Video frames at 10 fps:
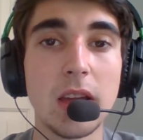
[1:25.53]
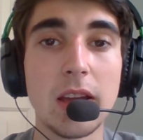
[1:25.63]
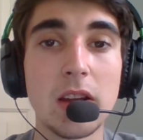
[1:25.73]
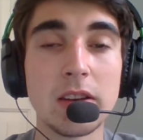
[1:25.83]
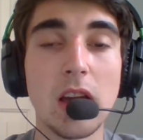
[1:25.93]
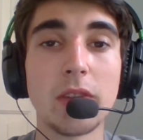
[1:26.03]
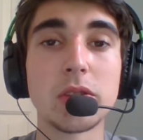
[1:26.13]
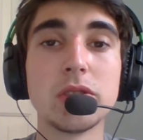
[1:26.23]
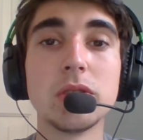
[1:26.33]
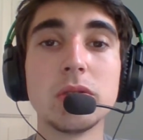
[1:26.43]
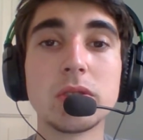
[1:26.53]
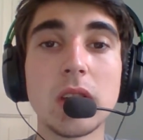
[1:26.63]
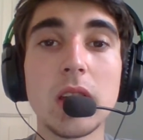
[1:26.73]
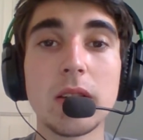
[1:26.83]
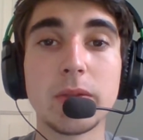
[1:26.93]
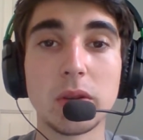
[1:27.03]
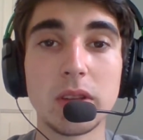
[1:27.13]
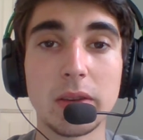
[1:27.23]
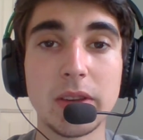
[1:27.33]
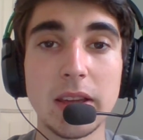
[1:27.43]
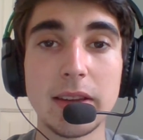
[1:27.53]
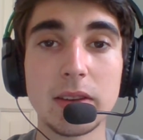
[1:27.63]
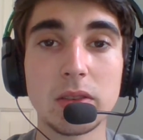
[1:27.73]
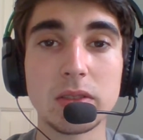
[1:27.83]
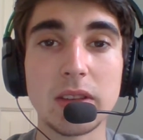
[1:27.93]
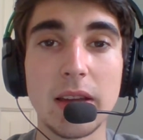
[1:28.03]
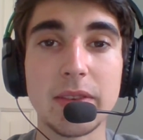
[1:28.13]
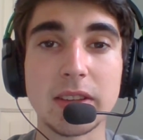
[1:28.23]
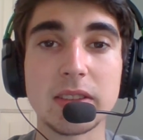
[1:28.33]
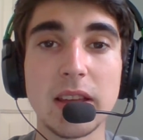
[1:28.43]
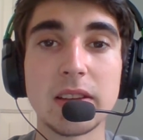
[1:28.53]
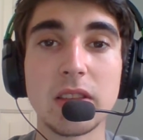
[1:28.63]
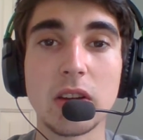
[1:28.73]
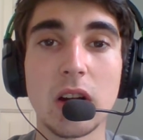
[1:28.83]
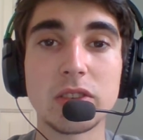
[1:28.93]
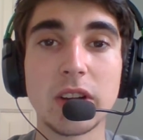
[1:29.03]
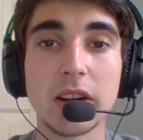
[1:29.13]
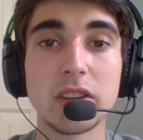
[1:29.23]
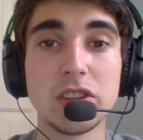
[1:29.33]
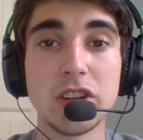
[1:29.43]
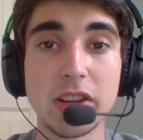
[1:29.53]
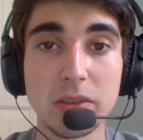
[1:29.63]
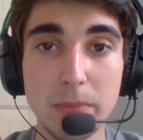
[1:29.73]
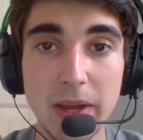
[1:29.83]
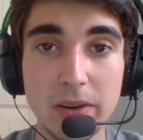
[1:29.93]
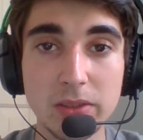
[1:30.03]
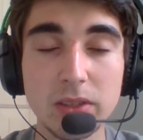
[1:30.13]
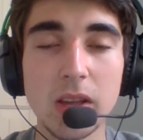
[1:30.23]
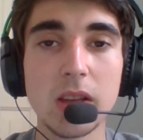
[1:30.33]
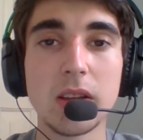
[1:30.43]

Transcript: And in other news, Philadelphia Eagles have extended the contract to Jason Peters.